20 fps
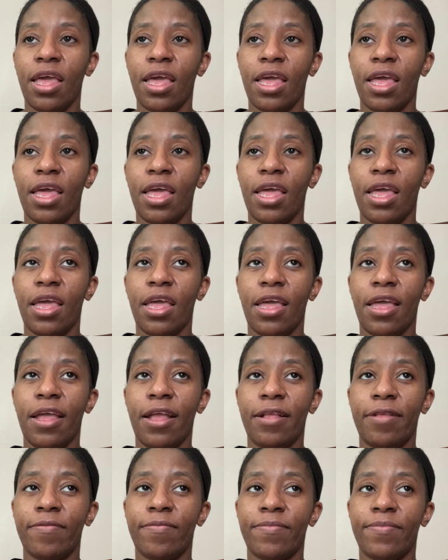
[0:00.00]

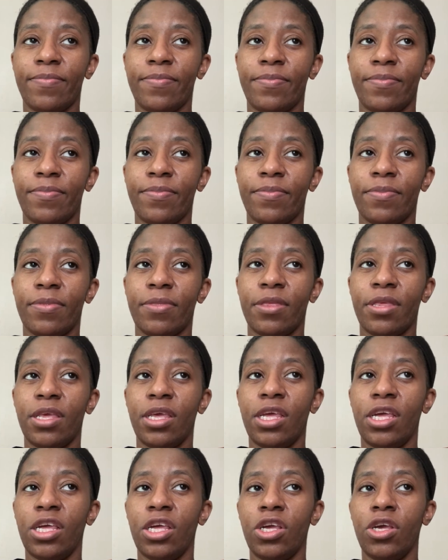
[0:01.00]
And
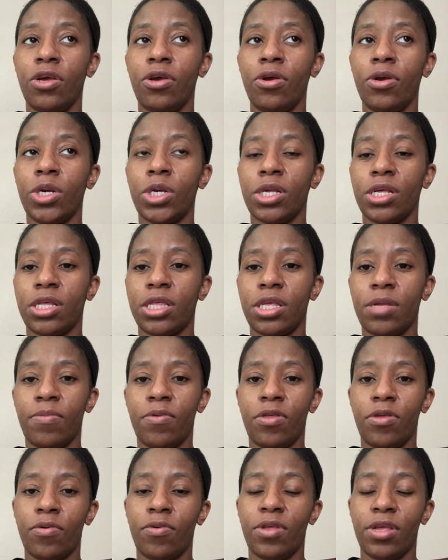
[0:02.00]
he usually sleeps
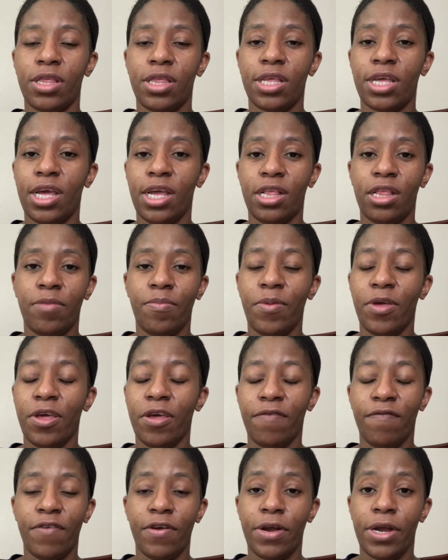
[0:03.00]
through these kids
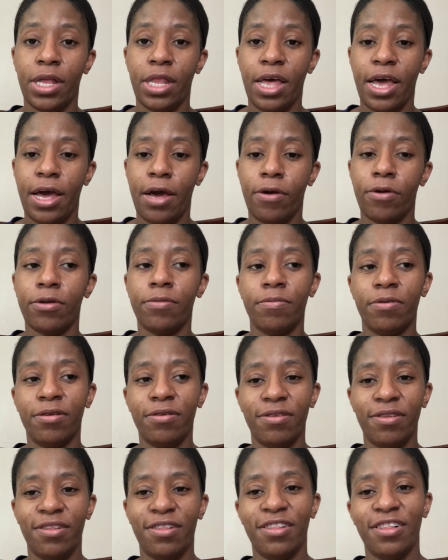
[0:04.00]
being very loud.
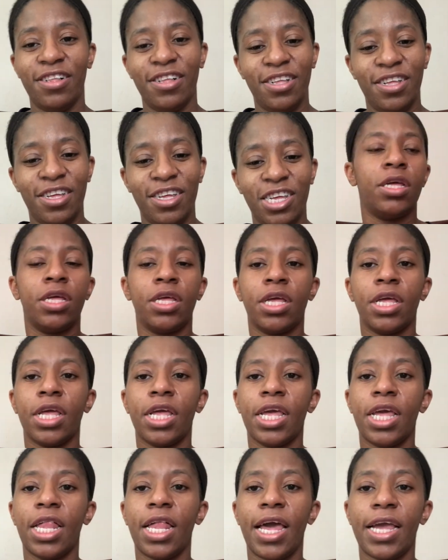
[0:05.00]

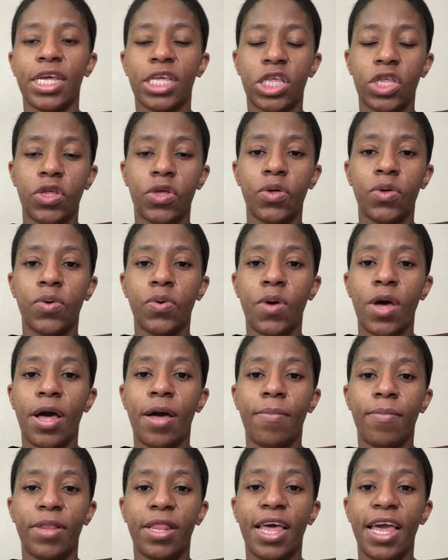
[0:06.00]
He likes to
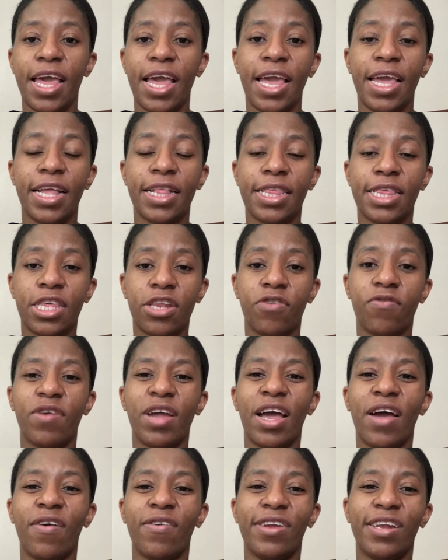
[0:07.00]
lay and sit
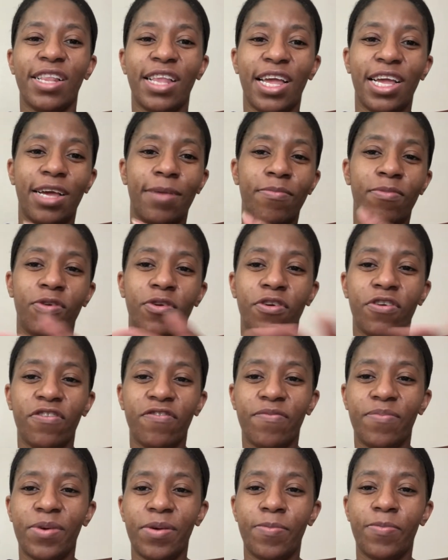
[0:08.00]
around and like
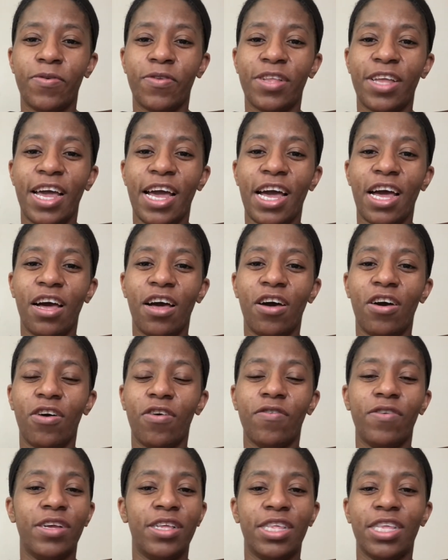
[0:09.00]
observe people
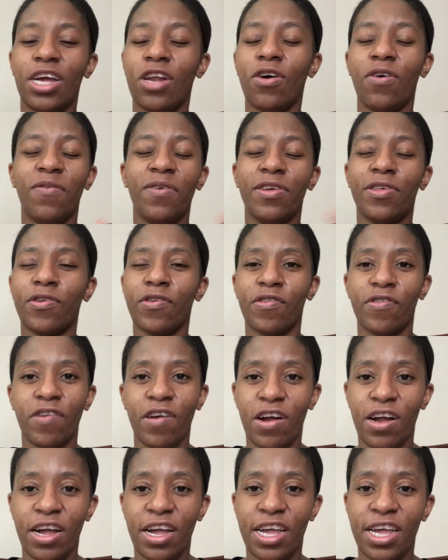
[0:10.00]
now. He's not always
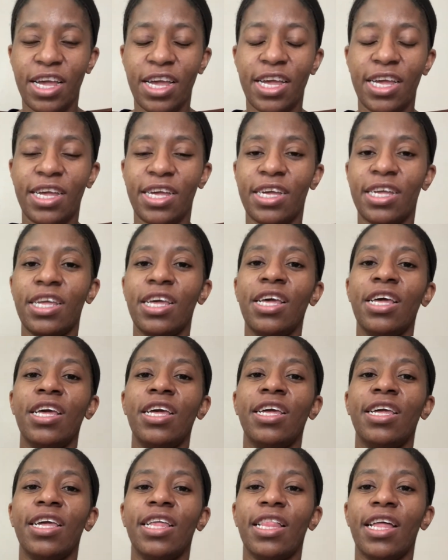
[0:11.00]
crying.
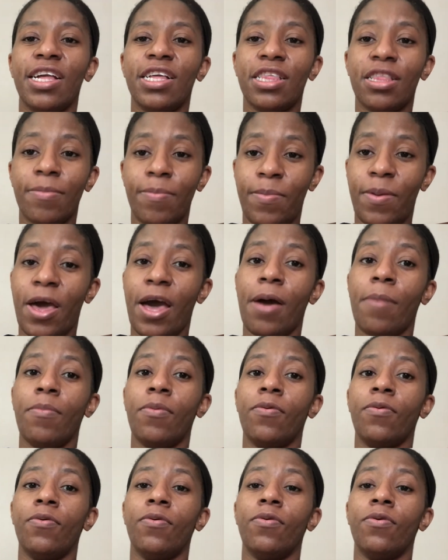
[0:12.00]
He likes to
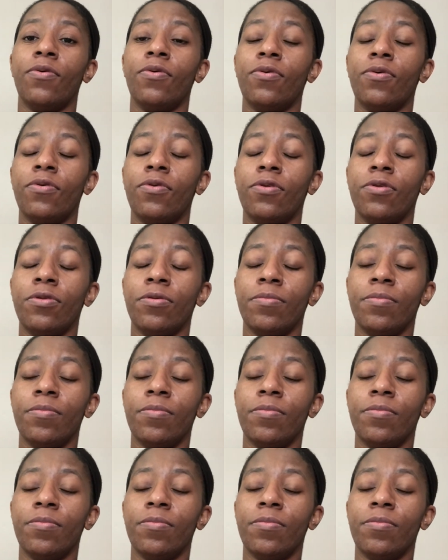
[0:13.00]
babble.